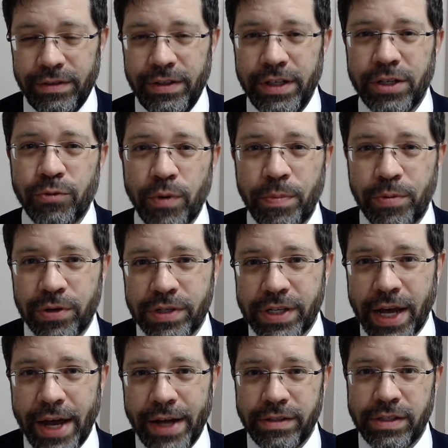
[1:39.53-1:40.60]
It
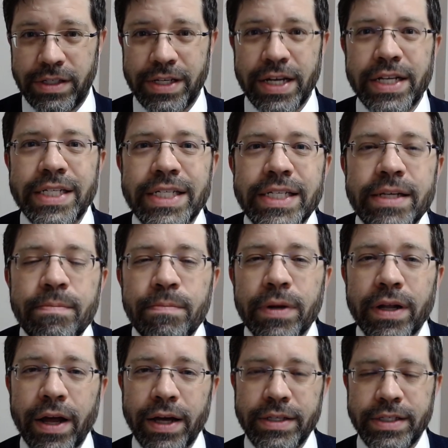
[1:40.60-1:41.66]
represents, it
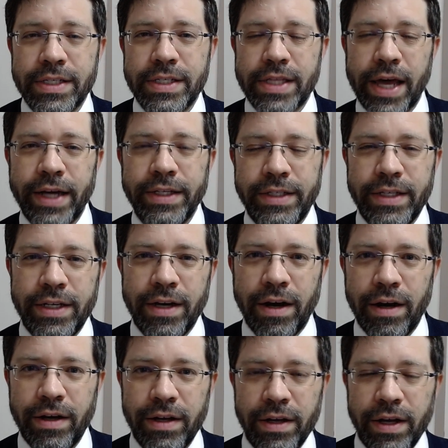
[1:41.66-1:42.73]
symbolizes the
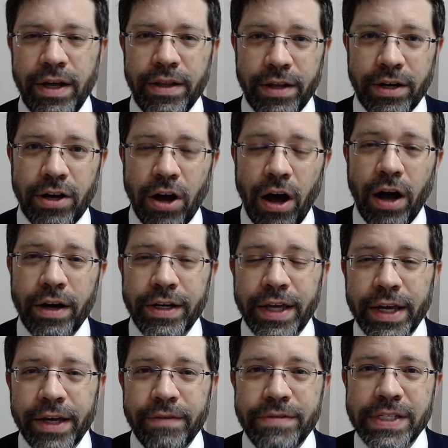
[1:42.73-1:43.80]
idea that God
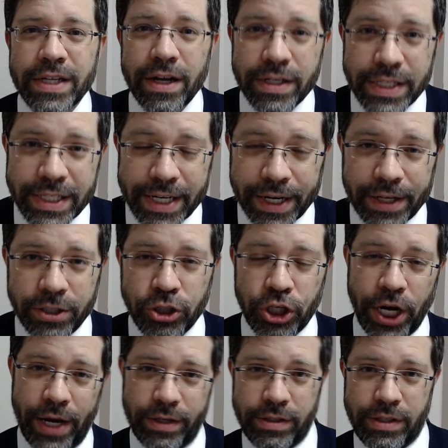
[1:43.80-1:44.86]
gives a second
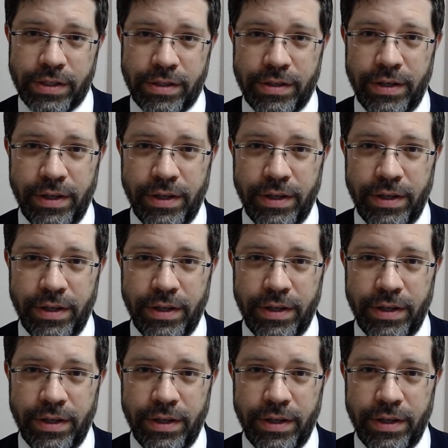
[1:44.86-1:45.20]
chance.